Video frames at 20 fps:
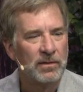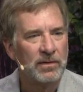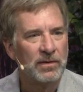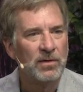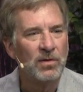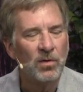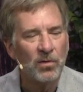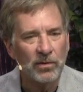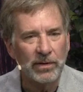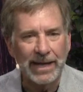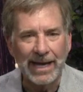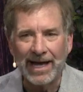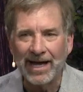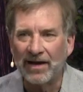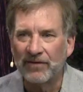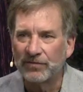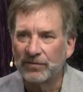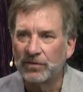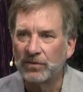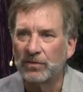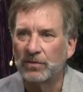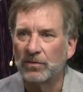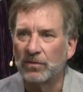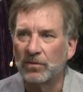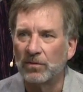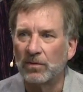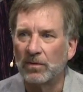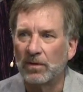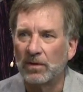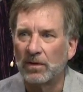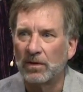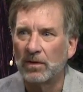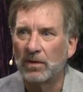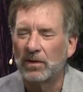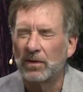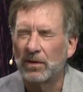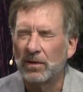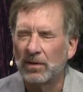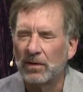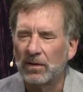You don't have to
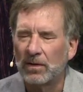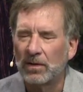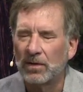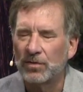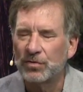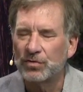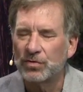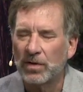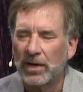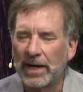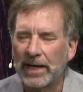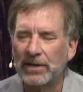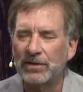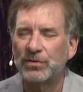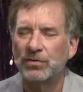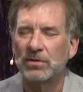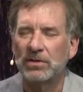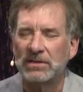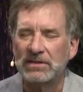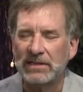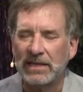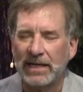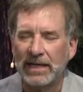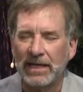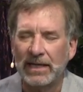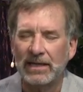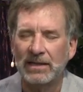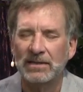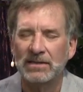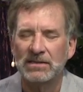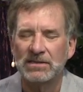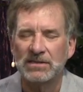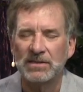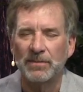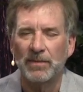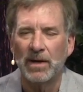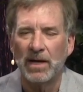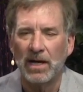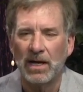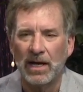try to attain
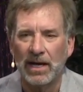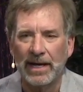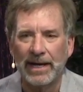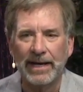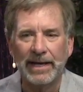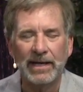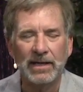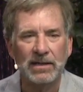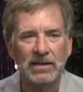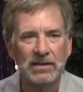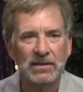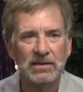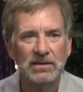some high,